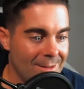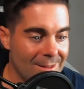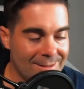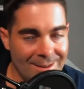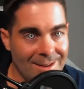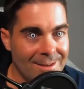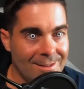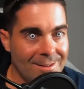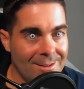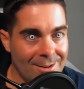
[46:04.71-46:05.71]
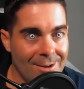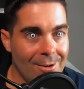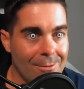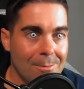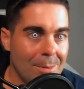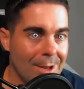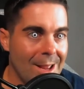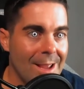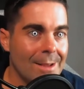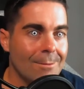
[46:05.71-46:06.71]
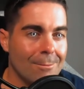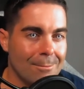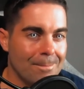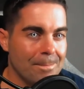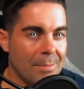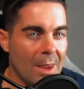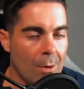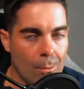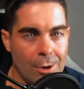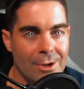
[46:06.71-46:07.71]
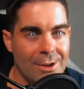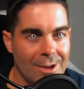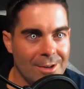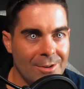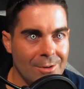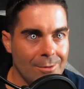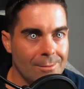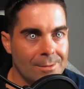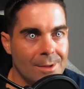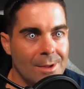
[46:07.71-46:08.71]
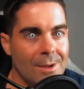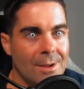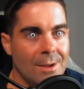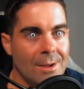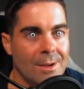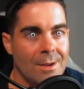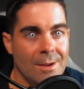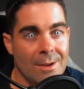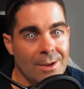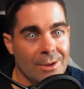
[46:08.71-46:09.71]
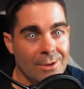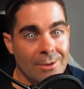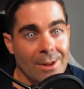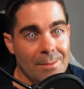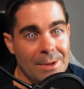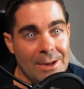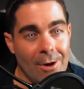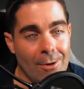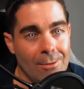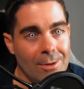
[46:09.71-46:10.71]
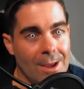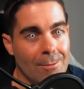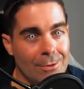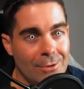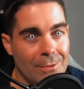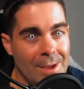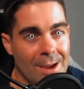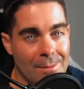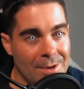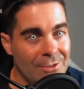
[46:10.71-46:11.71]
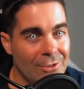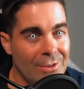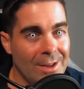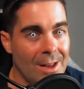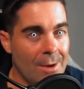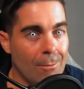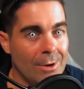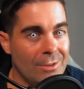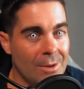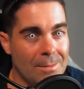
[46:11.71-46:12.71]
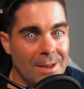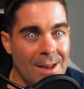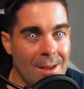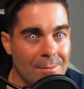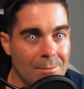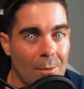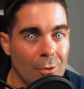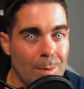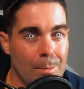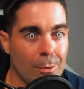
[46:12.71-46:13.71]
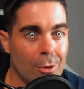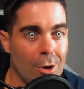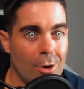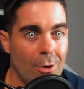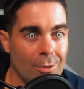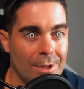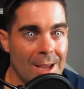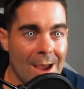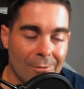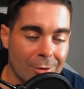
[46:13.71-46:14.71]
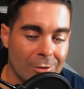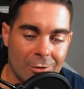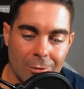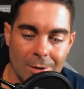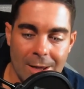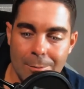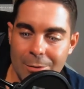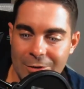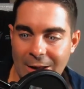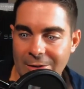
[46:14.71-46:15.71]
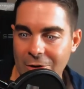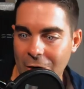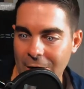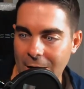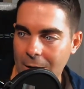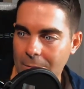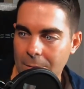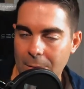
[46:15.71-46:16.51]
That's it, But hey, what are you going to do? You let me know, like, what you think. I'm interested. Like, what is something that most people learn only after it's too late besides cooking?